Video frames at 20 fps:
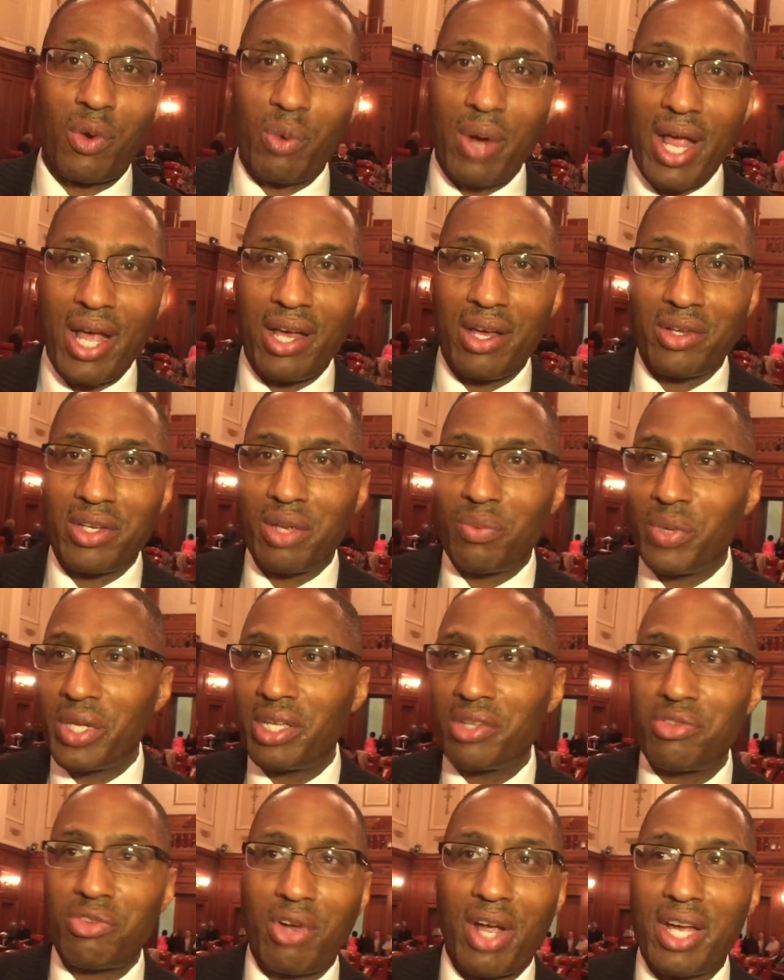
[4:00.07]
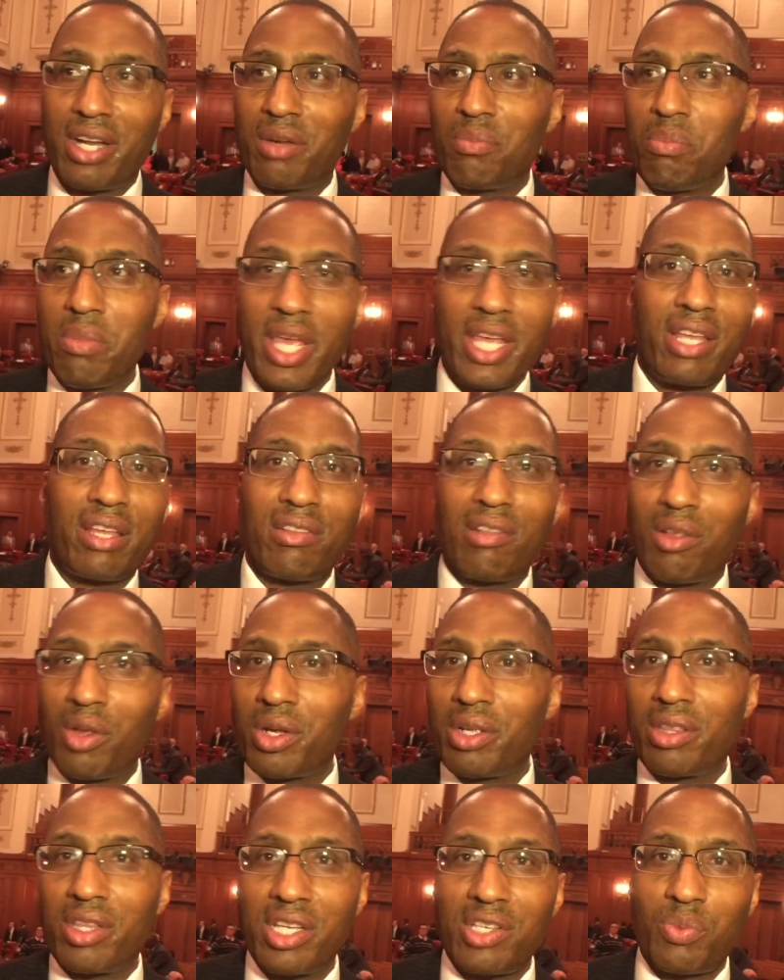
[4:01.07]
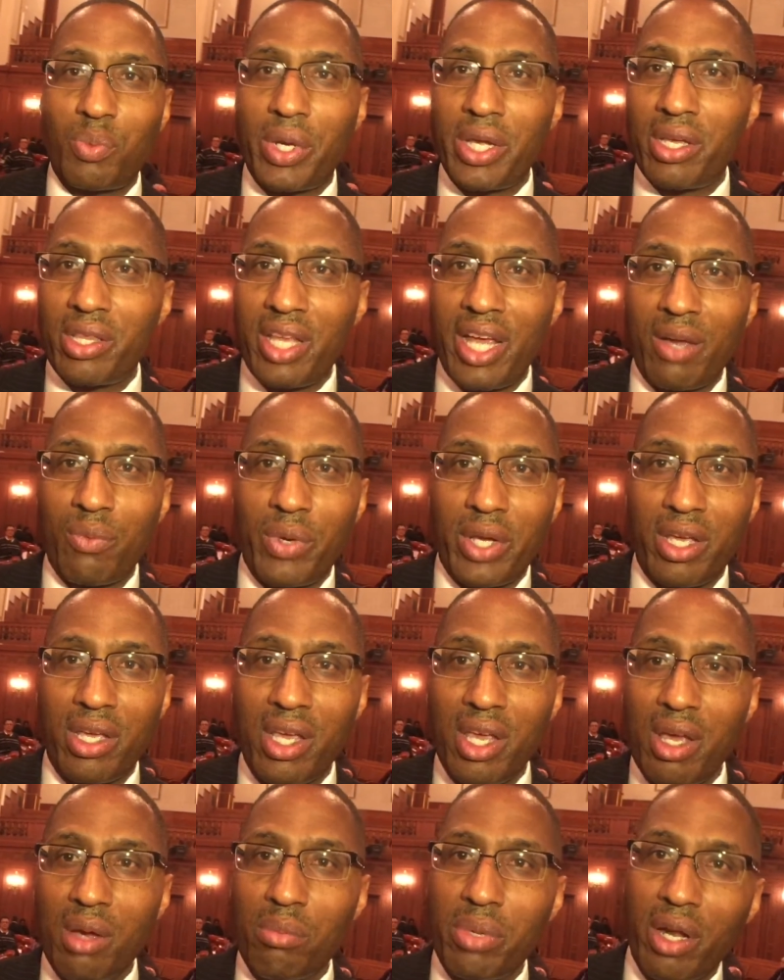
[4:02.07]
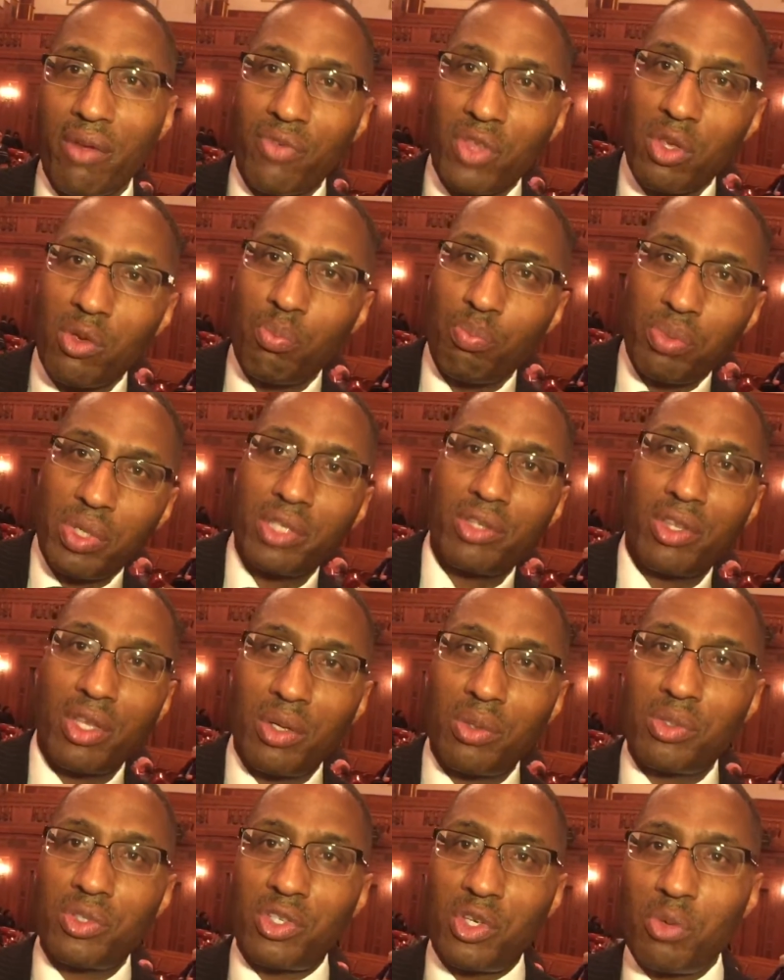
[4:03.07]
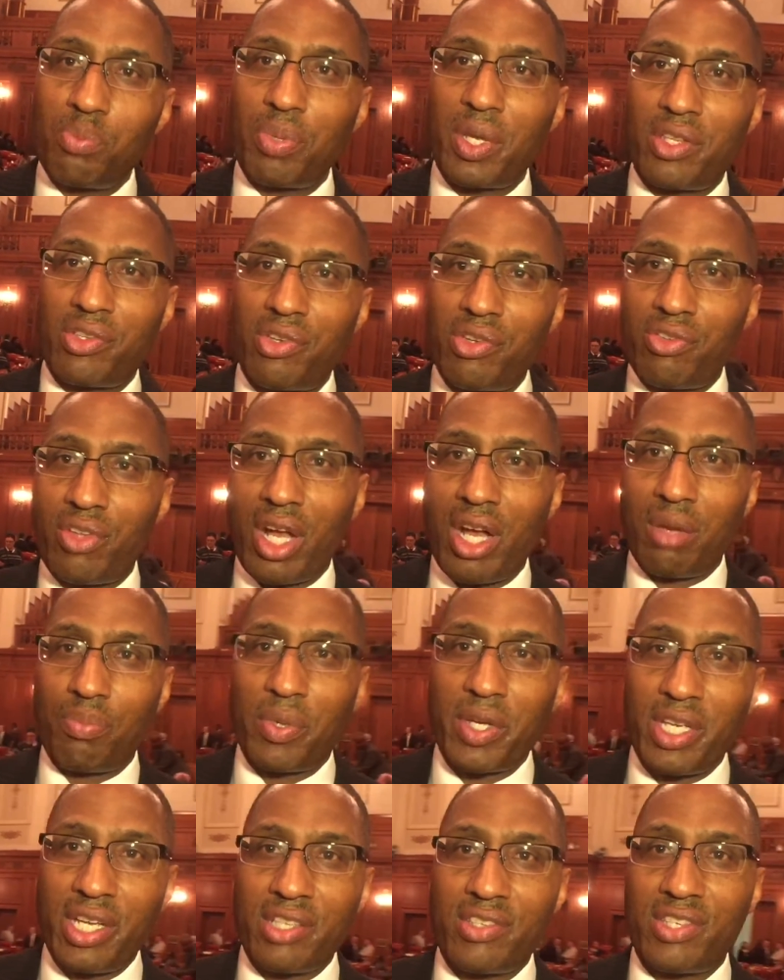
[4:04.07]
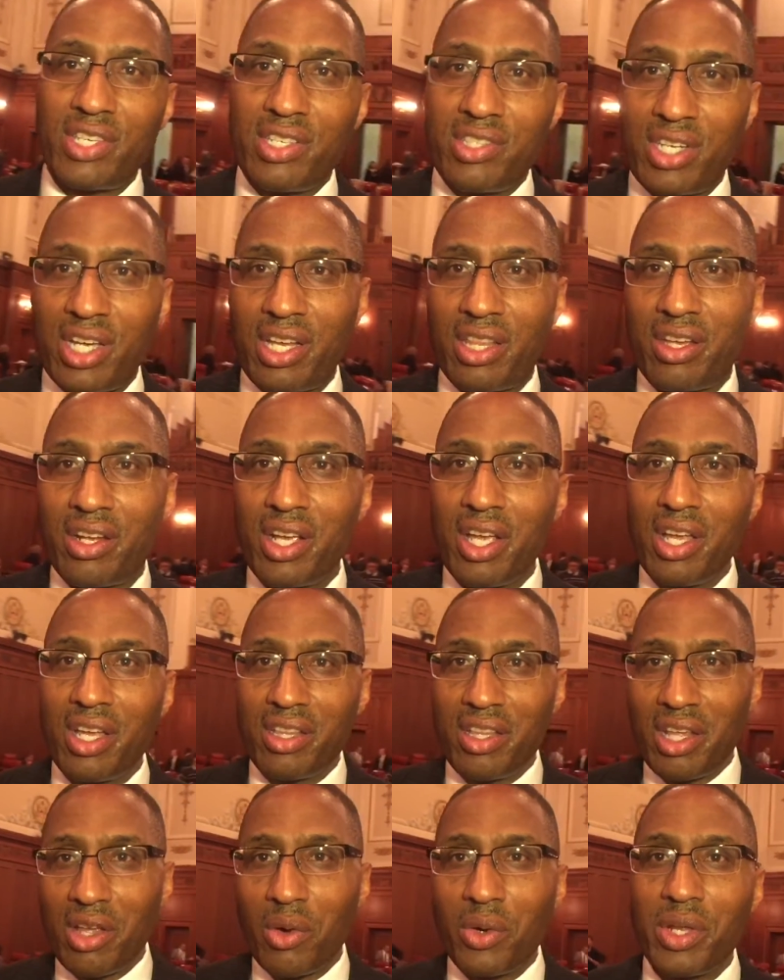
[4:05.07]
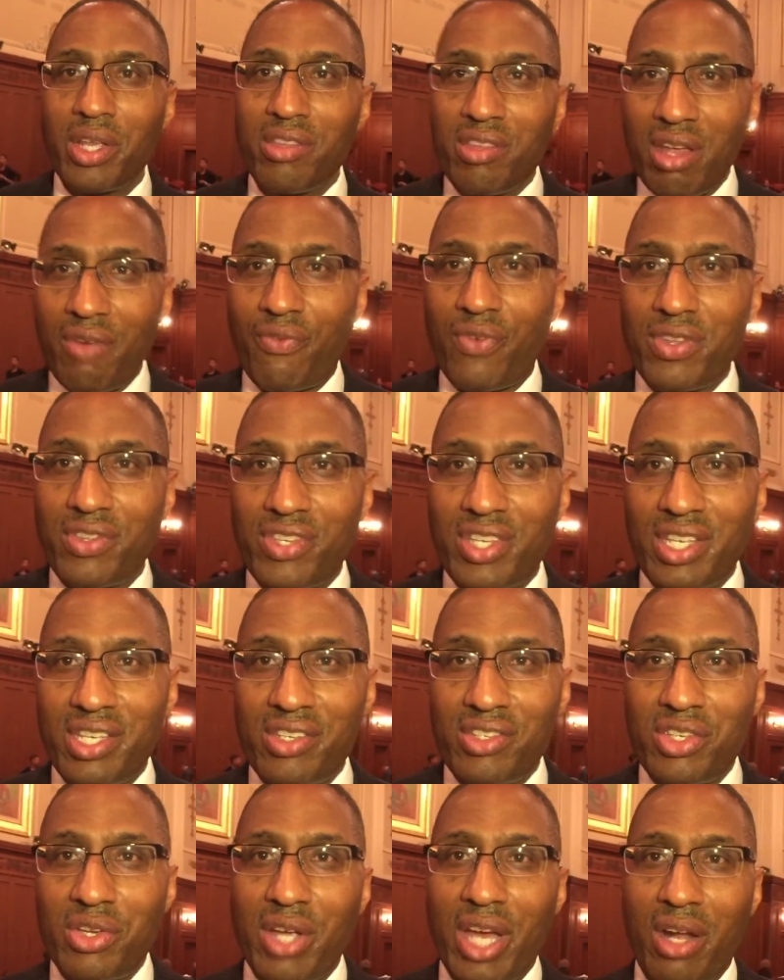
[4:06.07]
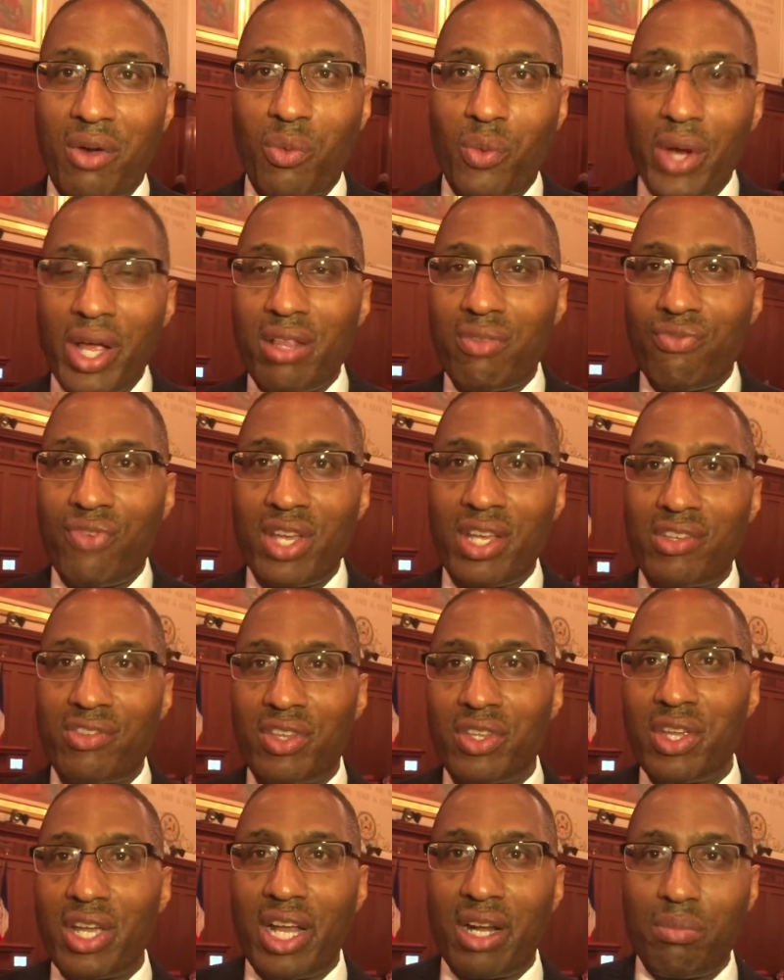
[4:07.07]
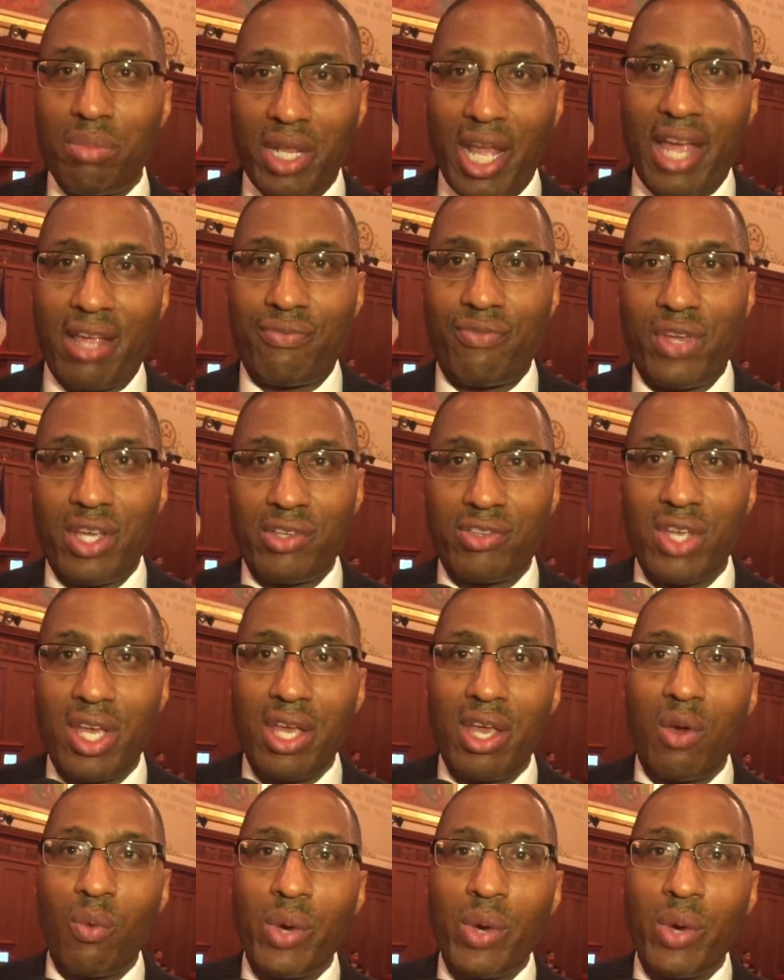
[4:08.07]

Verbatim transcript: around it, we can try to make it look this way or that way, but if you put those two pictures up against each other, the only difference is you got a red face and you got a black face.